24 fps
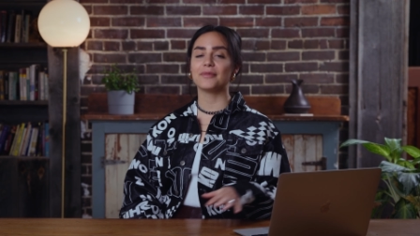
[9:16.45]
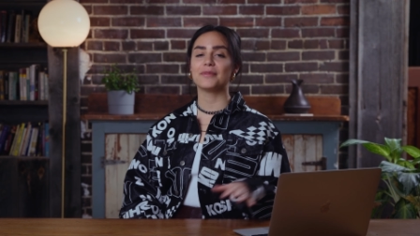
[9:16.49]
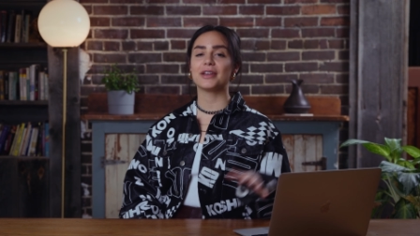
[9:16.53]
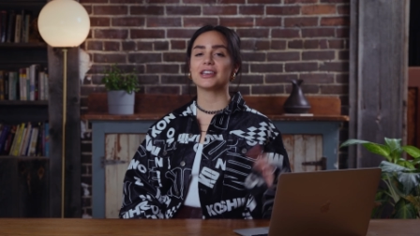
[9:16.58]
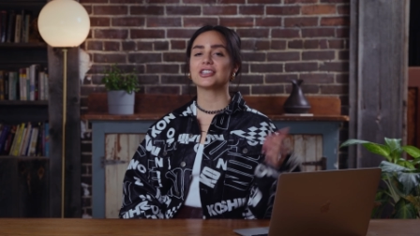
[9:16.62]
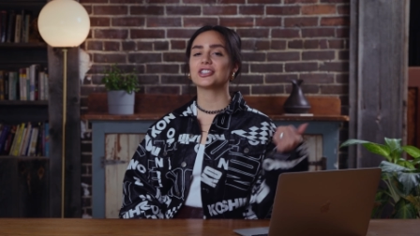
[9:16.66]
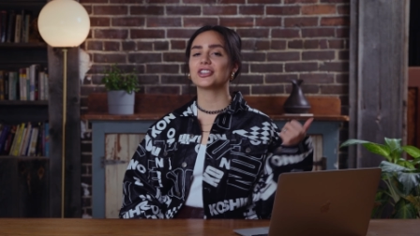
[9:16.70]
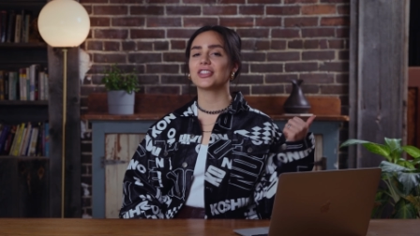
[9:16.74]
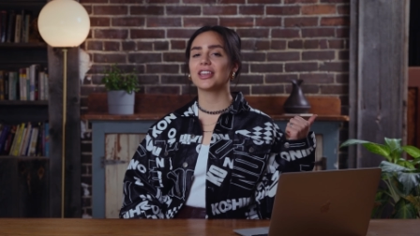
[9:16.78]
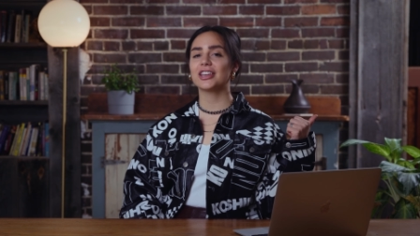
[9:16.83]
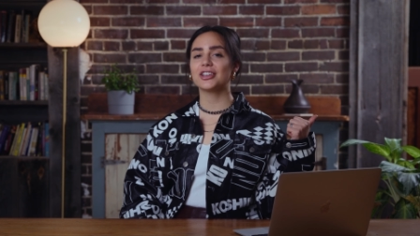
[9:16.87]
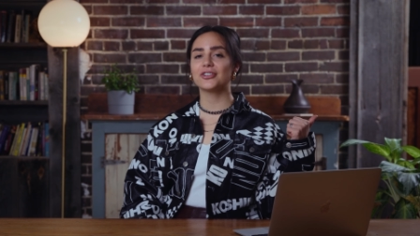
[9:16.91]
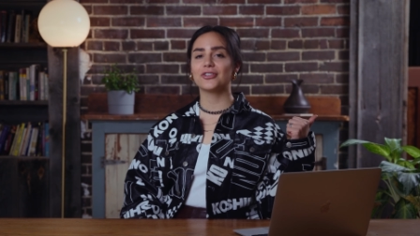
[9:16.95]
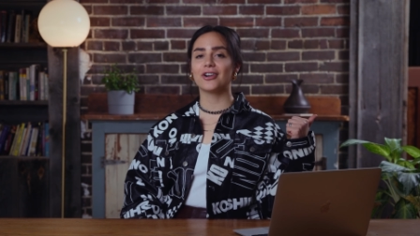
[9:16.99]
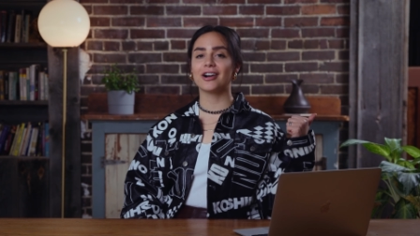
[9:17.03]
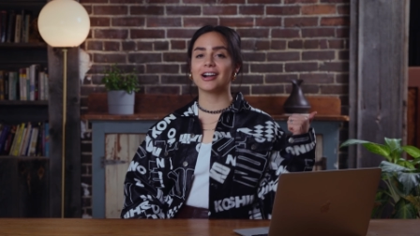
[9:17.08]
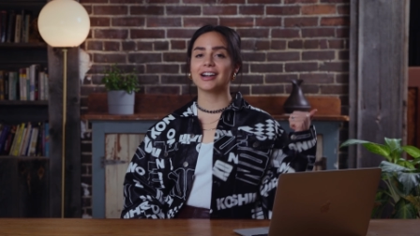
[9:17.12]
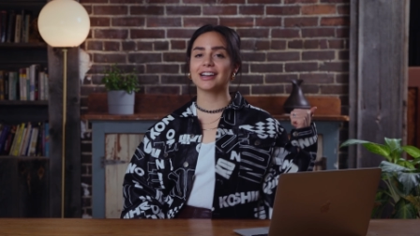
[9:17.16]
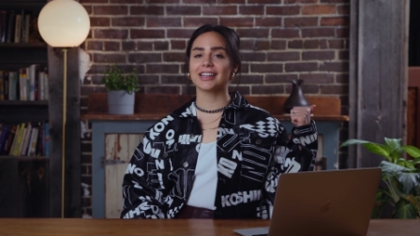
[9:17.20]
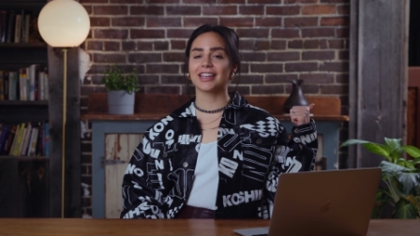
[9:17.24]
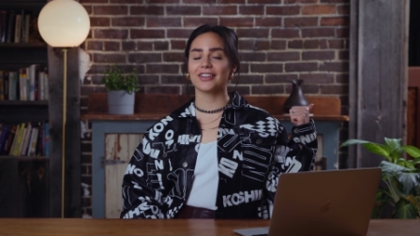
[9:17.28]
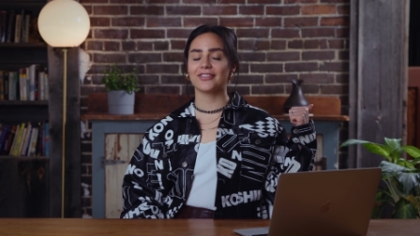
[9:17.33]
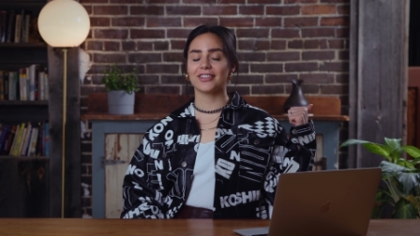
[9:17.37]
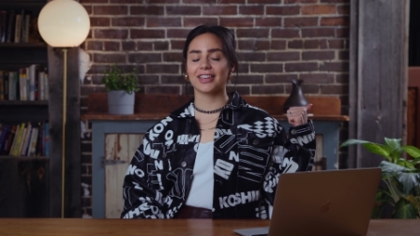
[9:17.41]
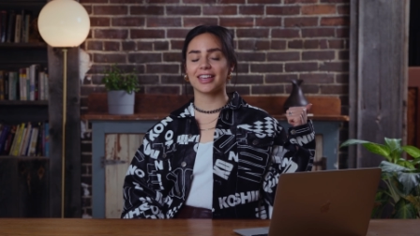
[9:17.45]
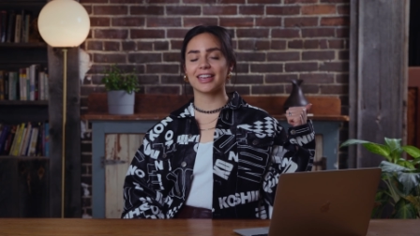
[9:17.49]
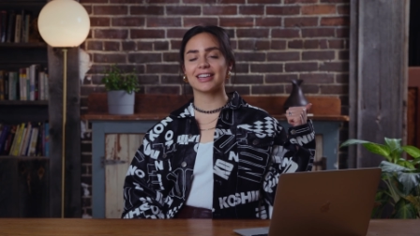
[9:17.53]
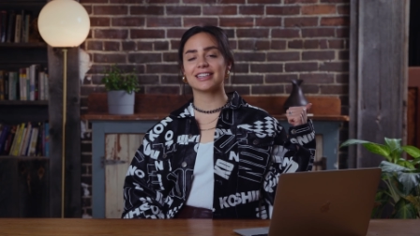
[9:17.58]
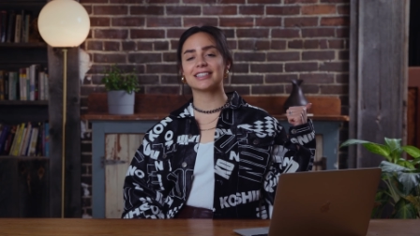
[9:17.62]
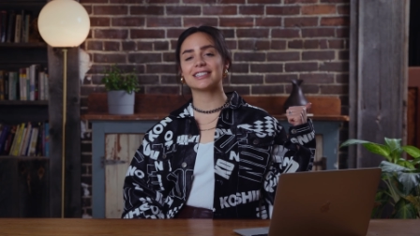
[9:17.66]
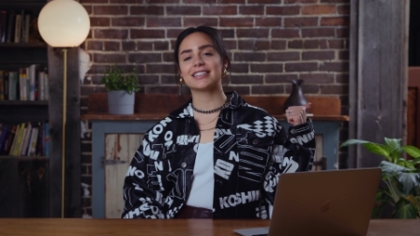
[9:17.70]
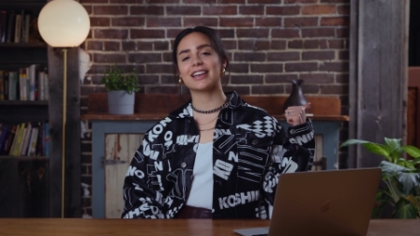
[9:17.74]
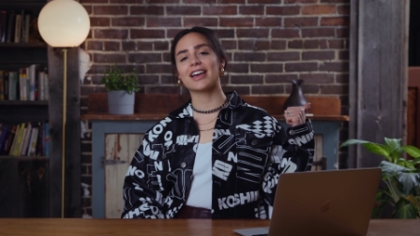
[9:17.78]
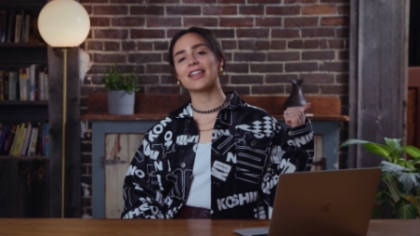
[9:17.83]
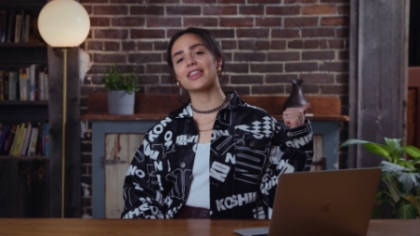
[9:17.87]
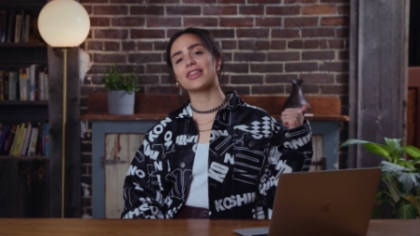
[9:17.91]
make sure that you are giving
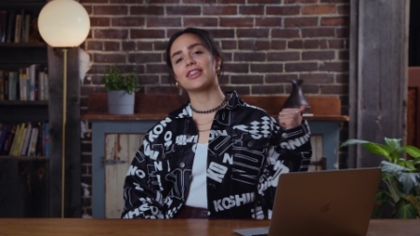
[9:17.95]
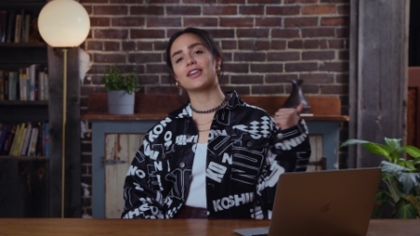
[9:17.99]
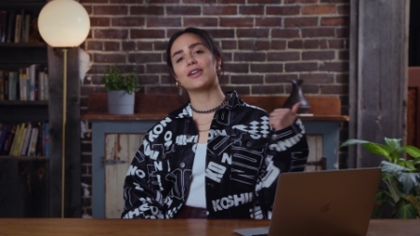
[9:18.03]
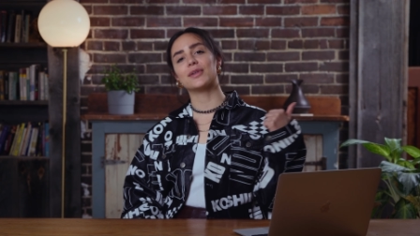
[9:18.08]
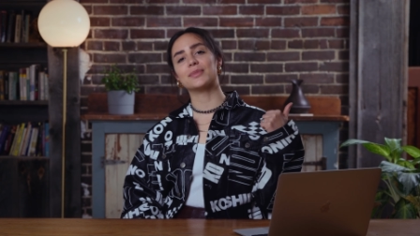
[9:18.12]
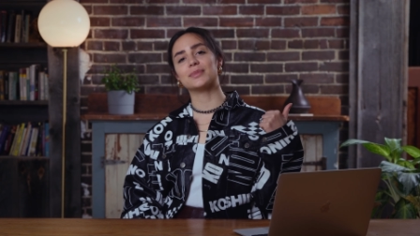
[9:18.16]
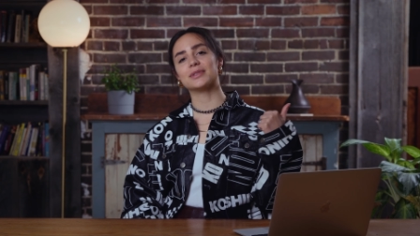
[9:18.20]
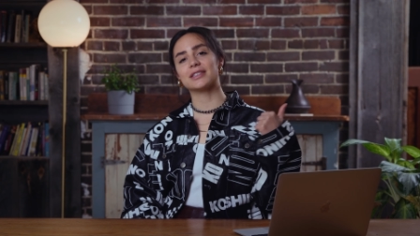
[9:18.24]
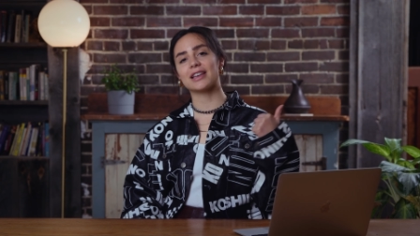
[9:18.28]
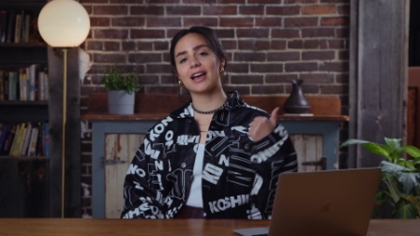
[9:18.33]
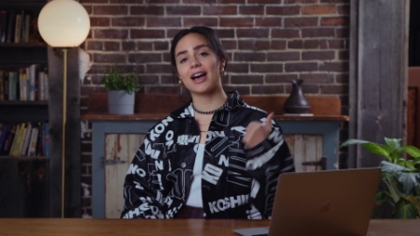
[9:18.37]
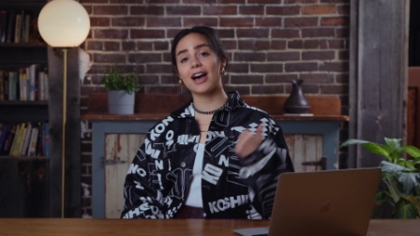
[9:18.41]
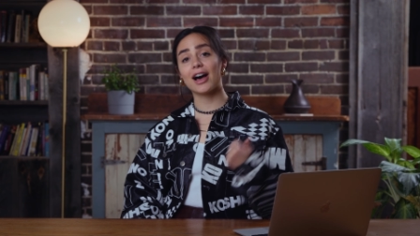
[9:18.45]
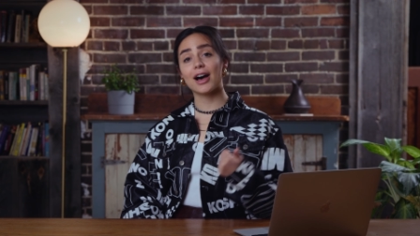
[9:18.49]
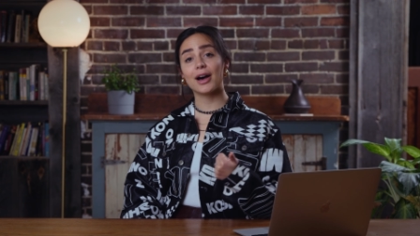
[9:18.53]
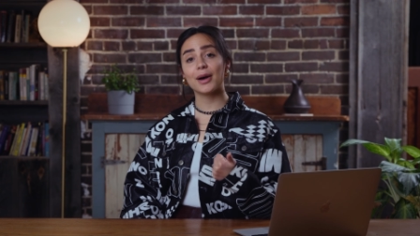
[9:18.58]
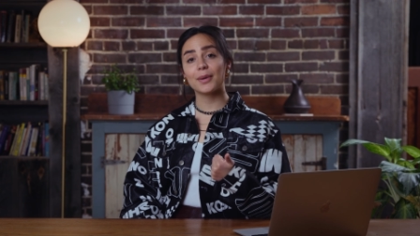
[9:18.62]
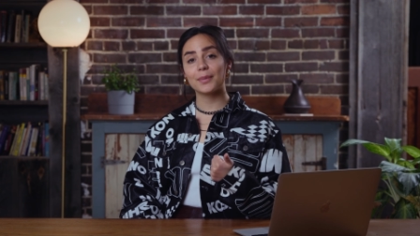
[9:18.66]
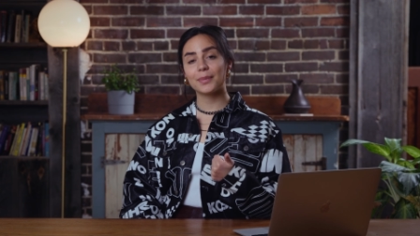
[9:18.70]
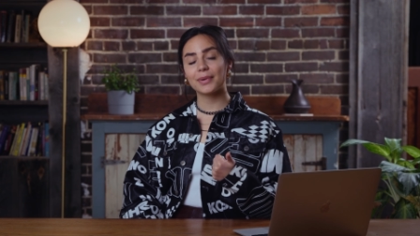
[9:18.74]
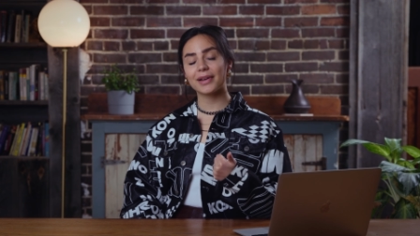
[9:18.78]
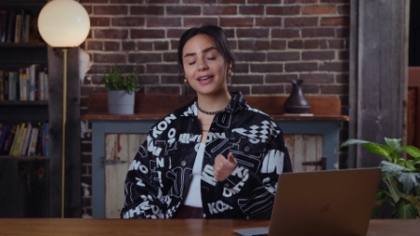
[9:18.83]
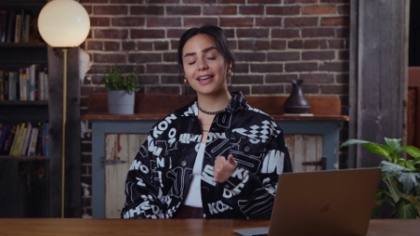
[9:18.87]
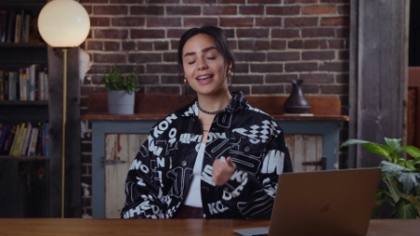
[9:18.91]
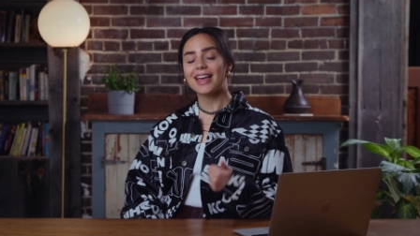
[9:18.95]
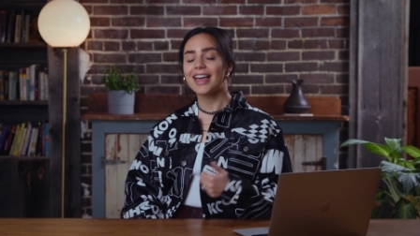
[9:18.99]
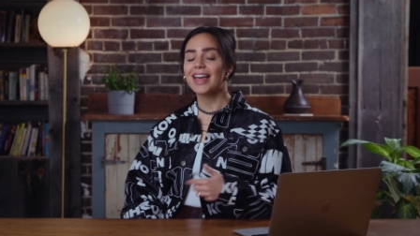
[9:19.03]
it a thumbs up.